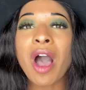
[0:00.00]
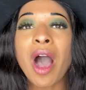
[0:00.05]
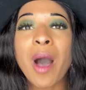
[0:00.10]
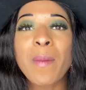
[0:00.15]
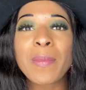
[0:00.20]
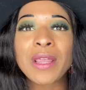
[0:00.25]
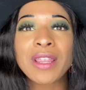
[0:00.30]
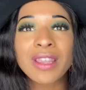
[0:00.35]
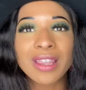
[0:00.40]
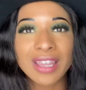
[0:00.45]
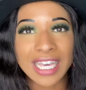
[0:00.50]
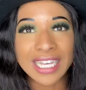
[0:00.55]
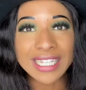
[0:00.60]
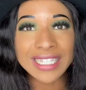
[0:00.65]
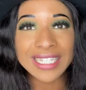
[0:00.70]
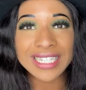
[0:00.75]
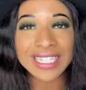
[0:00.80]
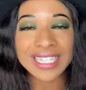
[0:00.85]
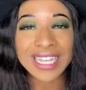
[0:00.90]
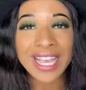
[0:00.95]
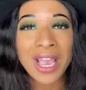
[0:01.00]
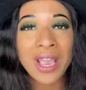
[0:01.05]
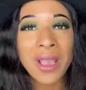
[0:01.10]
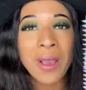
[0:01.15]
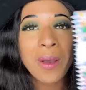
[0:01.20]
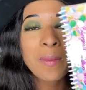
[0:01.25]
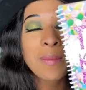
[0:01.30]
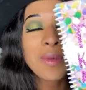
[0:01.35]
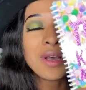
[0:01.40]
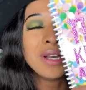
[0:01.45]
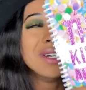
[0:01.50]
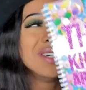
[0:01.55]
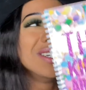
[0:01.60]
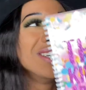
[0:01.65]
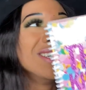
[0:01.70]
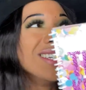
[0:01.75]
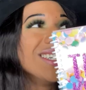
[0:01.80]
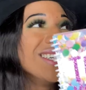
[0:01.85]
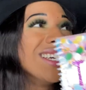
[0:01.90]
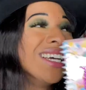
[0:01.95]
up this,
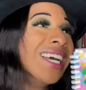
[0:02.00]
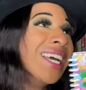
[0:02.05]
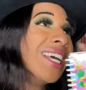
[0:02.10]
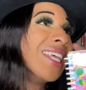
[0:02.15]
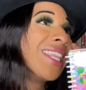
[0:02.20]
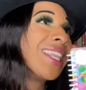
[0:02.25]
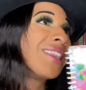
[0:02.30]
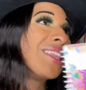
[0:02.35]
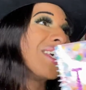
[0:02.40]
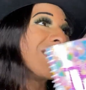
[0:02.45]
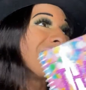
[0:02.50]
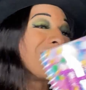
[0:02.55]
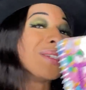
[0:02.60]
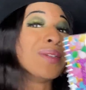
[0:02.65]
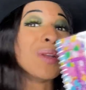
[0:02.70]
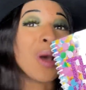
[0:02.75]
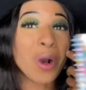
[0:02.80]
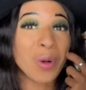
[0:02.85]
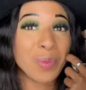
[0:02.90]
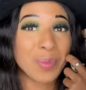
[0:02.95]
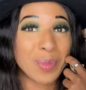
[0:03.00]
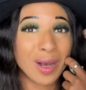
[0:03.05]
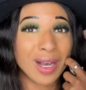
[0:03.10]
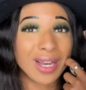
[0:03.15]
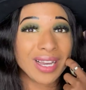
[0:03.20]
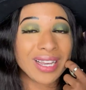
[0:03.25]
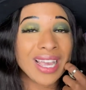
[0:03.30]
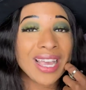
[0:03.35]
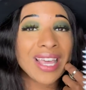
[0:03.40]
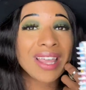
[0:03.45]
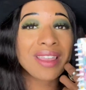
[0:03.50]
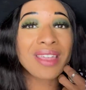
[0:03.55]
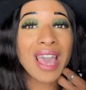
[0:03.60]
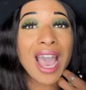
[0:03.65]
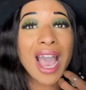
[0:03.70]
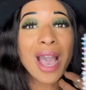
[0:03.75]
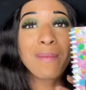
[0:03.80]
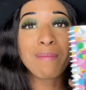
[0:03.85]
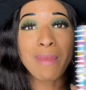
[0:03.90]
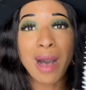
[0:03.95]
this notebook
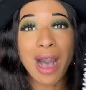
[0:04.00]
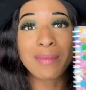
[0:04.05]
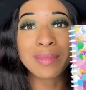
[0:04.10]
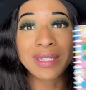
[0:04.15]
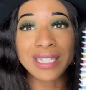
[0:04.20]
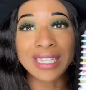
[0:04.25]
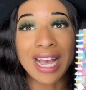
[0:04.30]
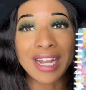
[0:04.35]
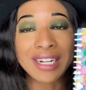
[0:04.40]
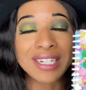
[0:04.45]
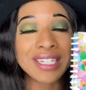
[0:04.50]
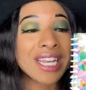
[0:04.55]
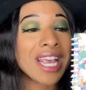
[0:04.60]
that mom sent.